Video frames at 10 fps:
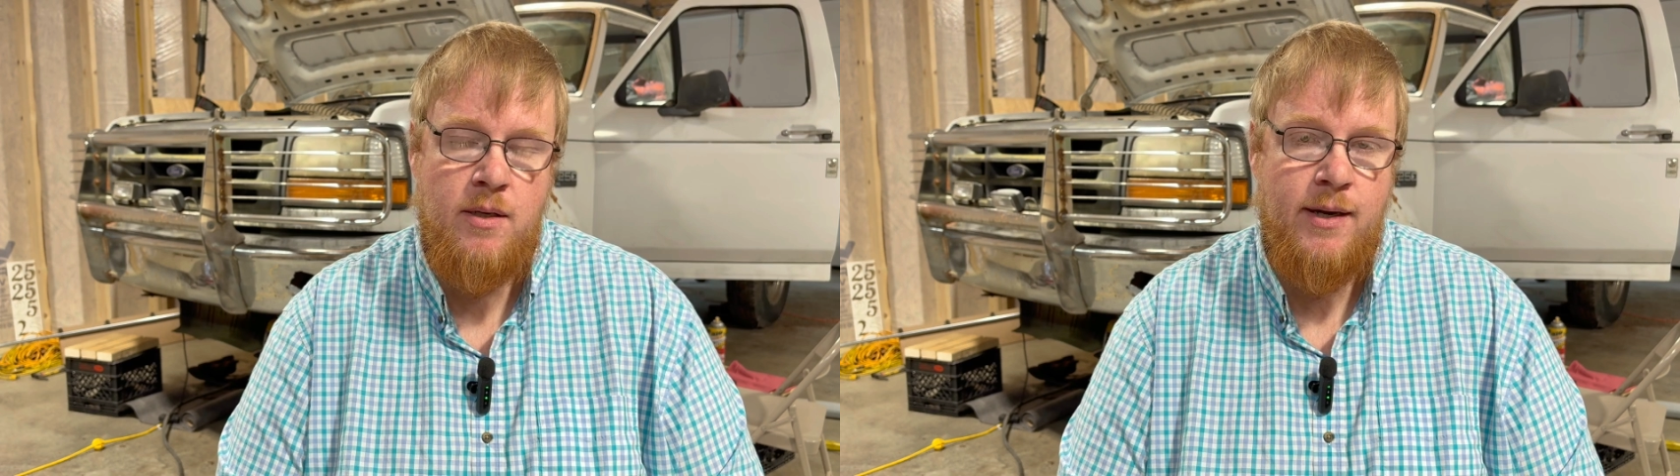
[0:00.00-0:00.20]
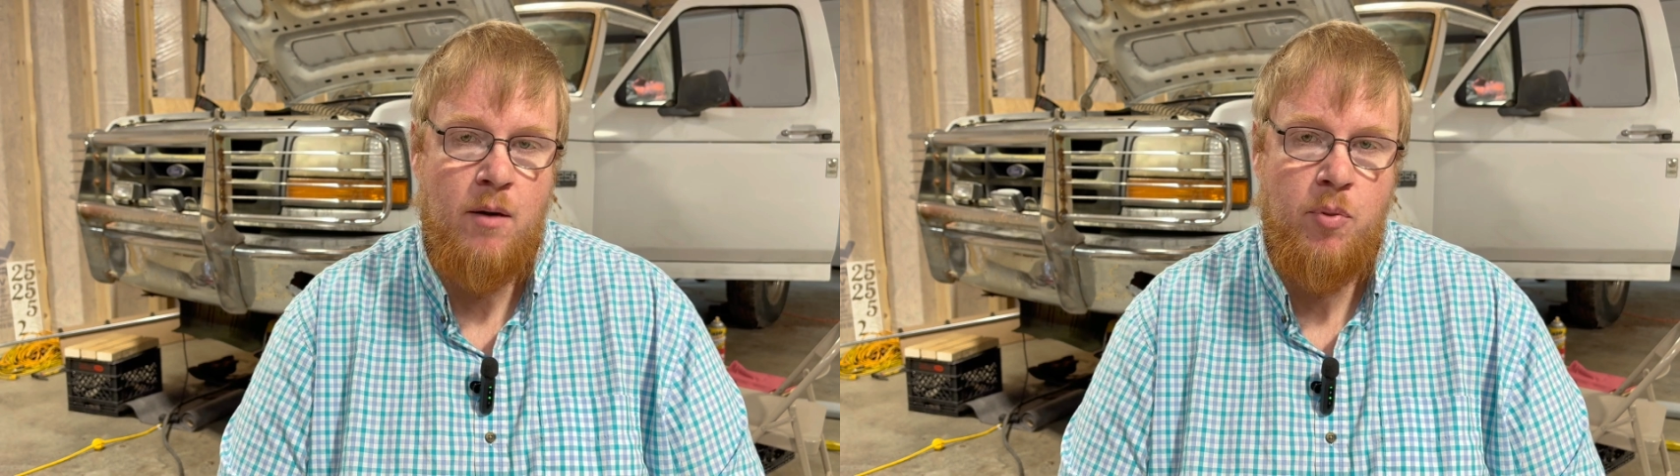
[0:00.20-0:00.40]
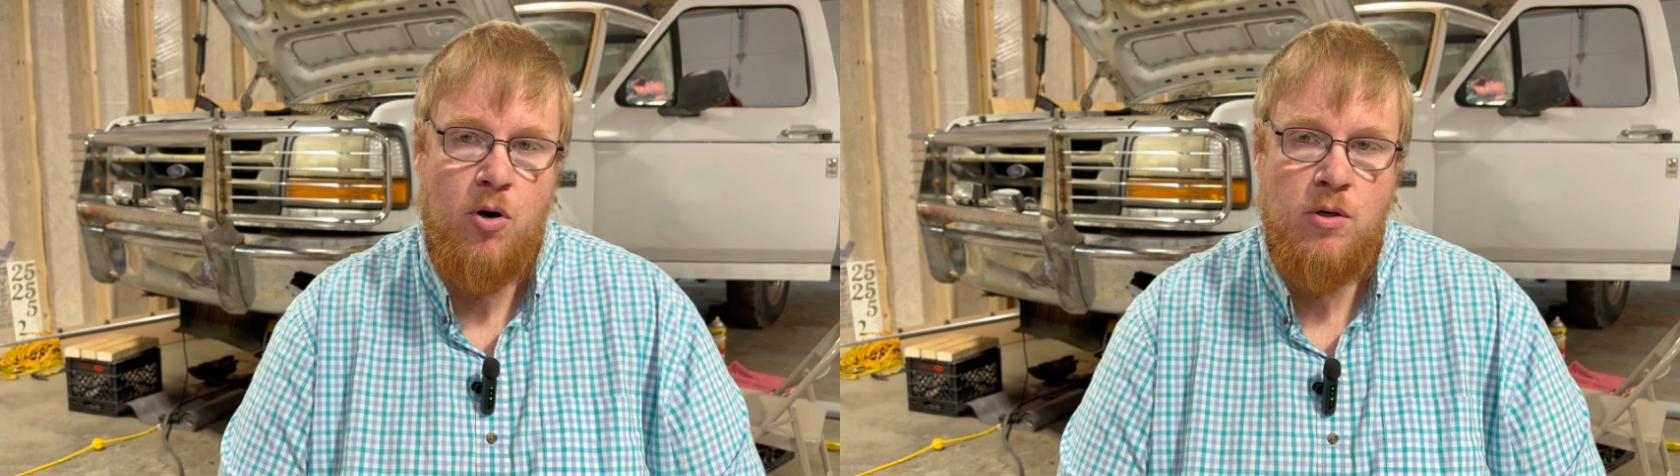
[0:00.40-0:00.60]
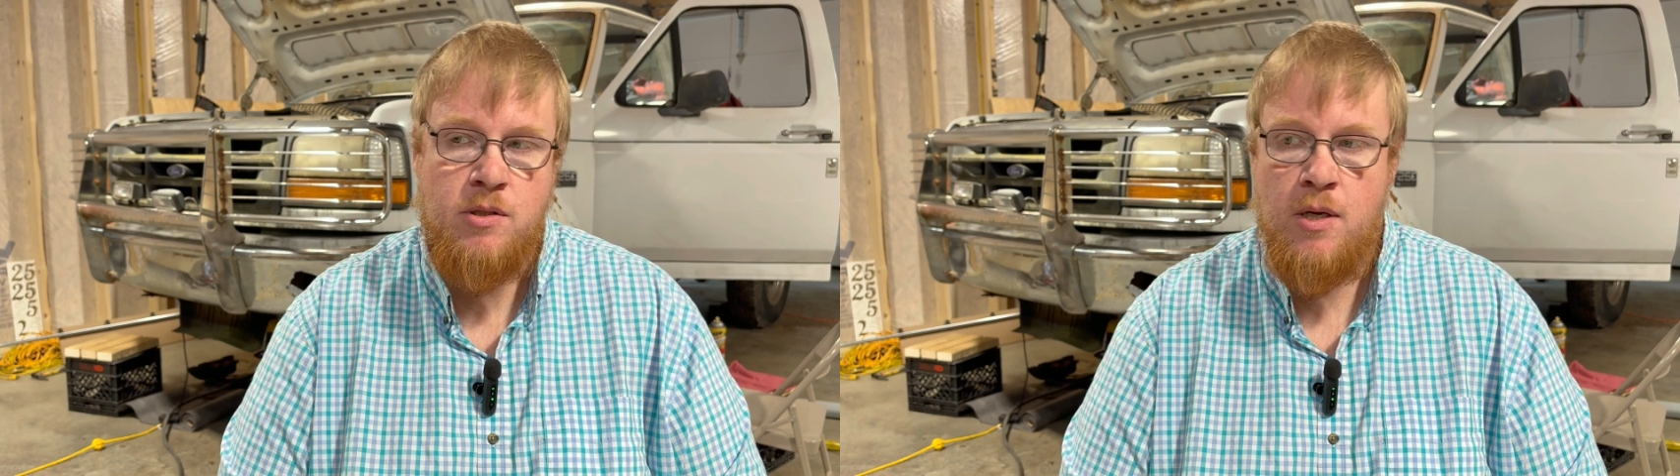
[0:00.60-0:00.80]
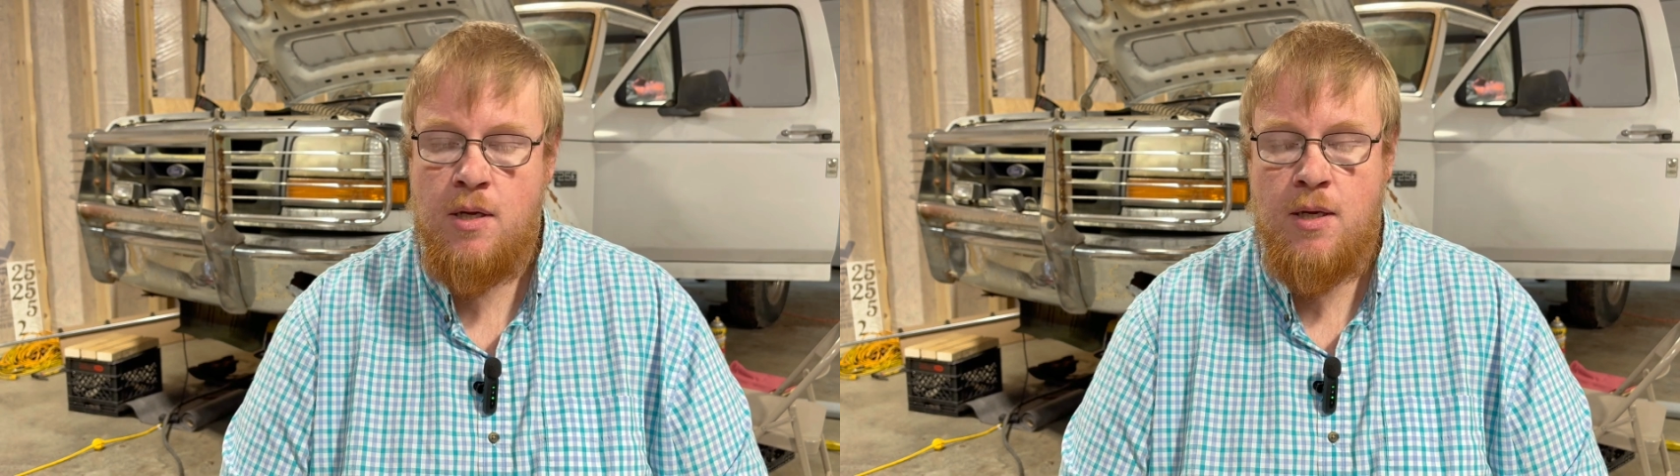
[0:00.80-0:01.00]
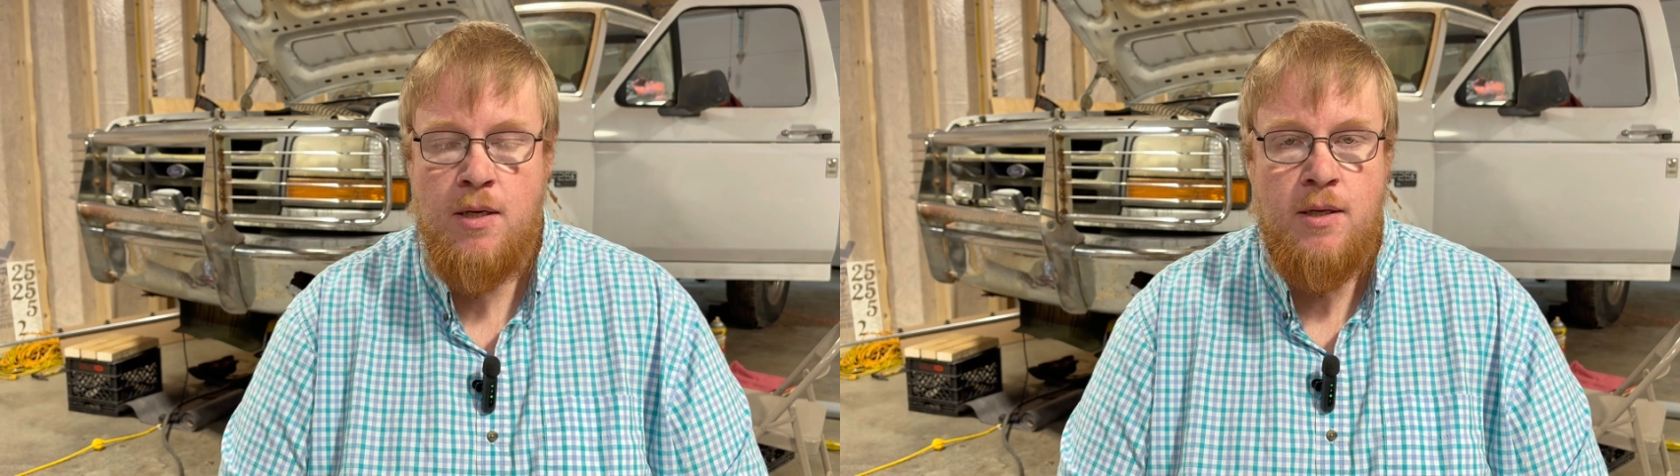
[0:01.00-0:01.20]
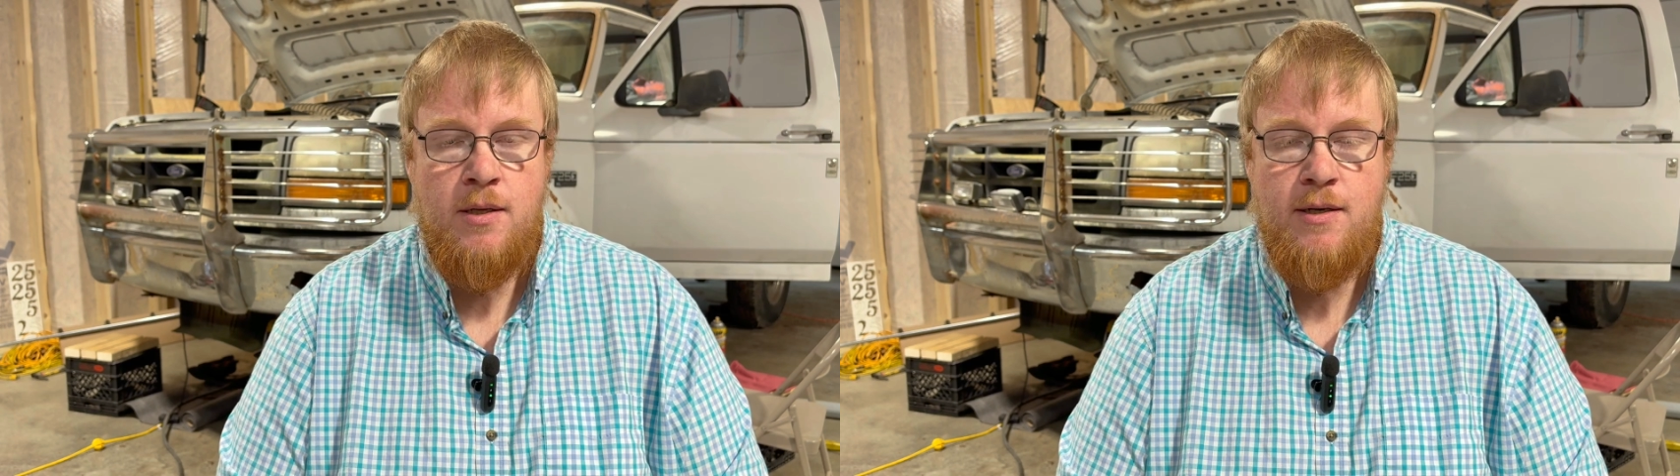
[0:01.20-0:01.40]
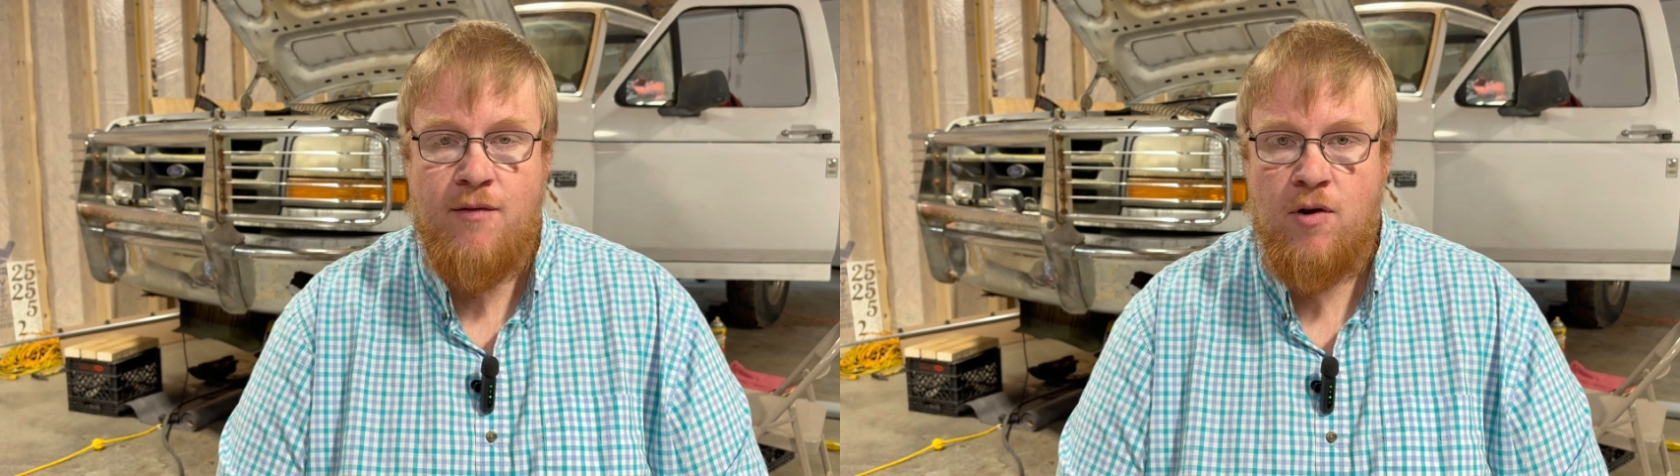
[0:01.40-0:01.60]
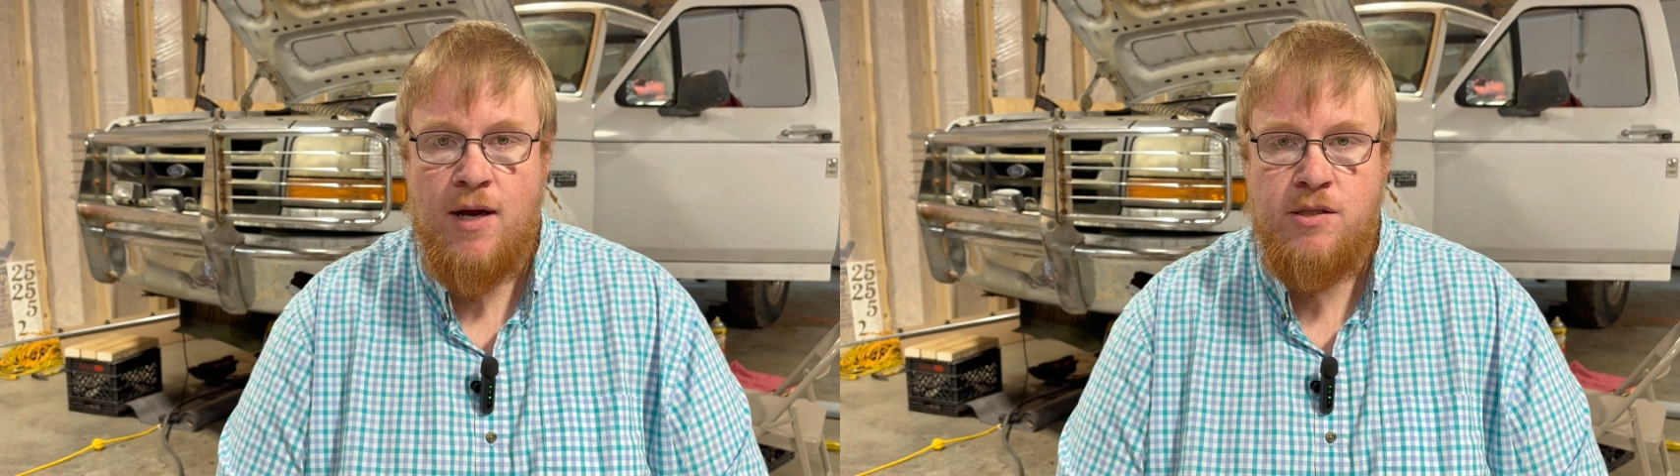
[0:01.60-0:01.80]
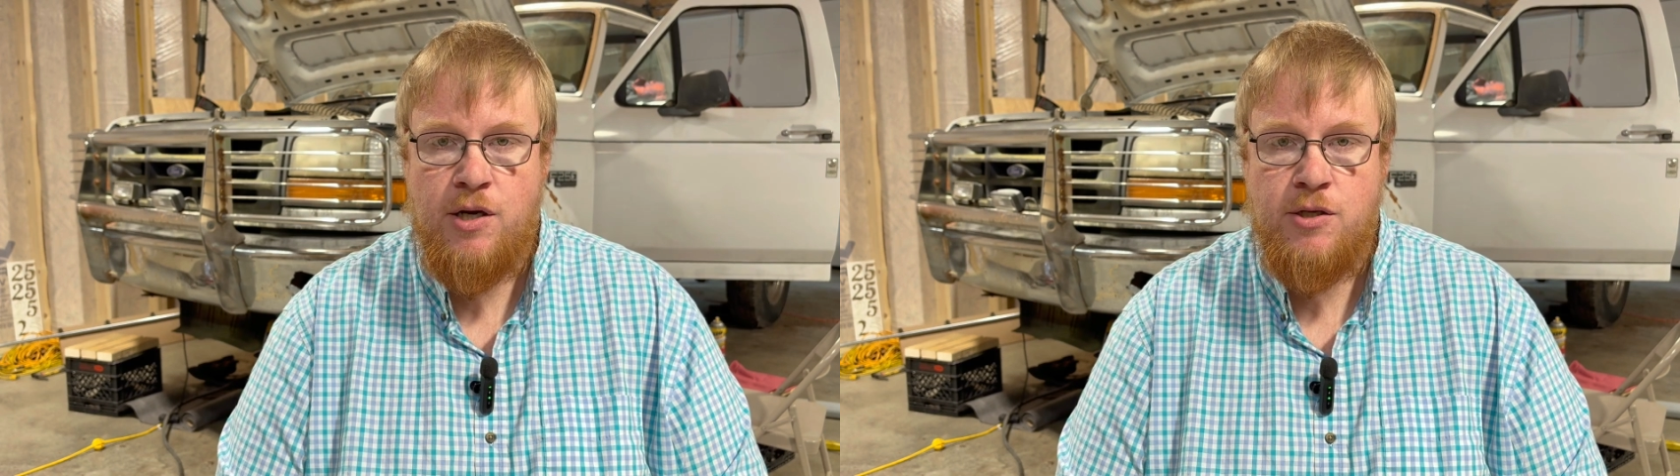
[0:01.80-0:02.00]
It got parked, never
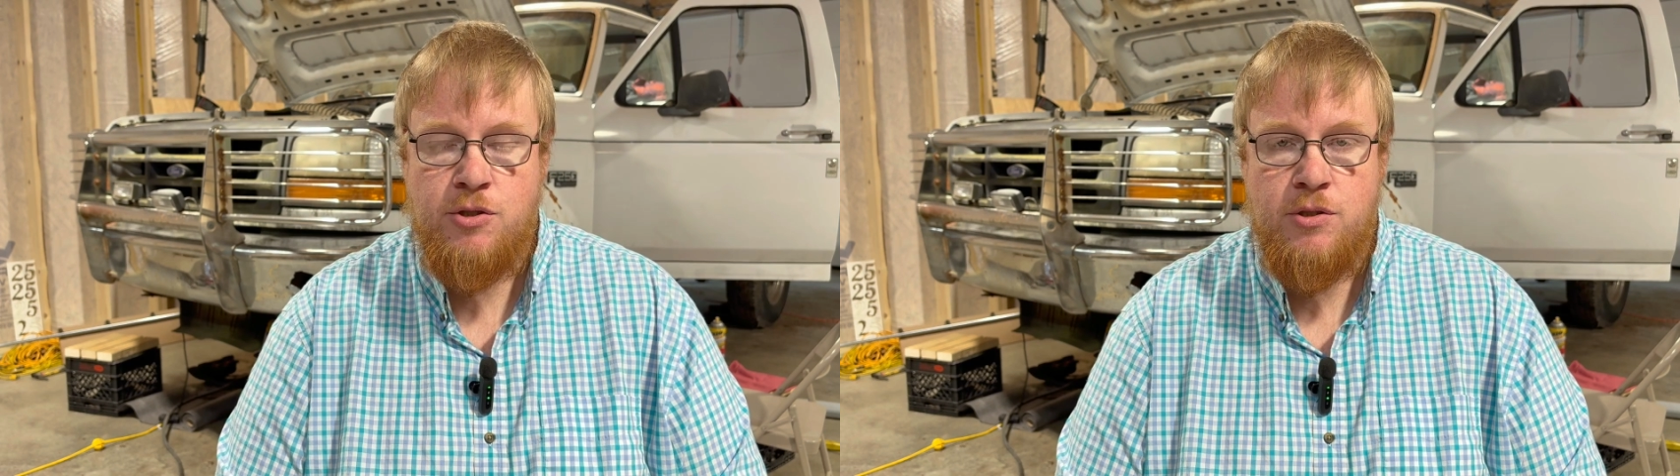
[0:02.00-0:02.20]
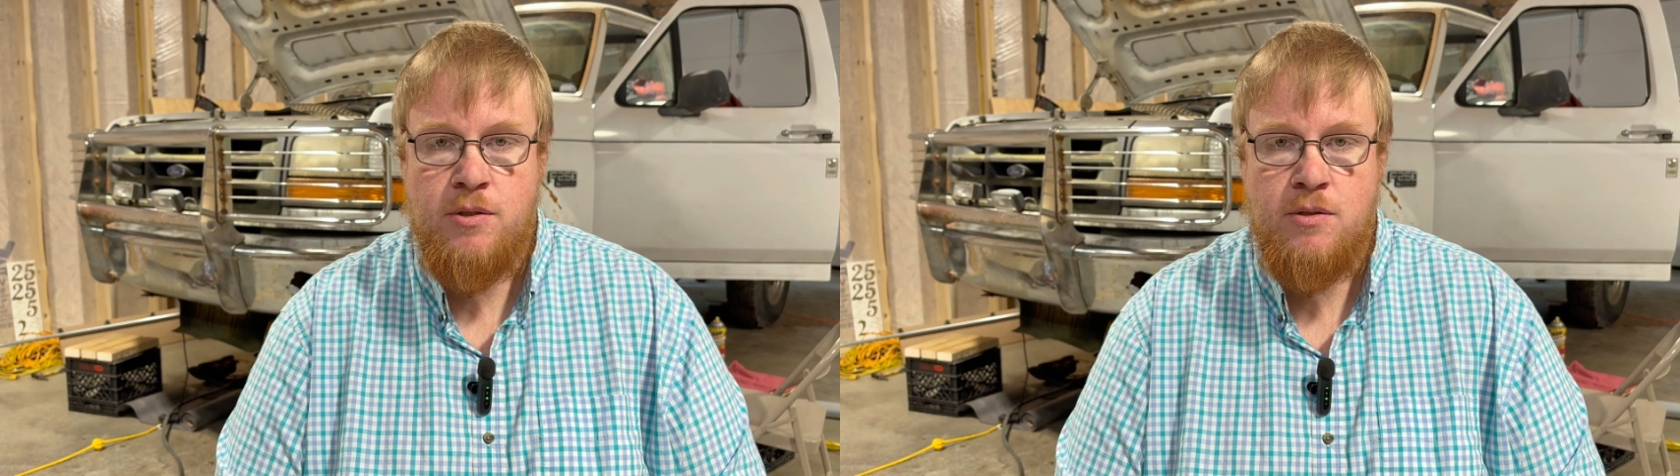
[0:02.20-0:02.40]
got touched.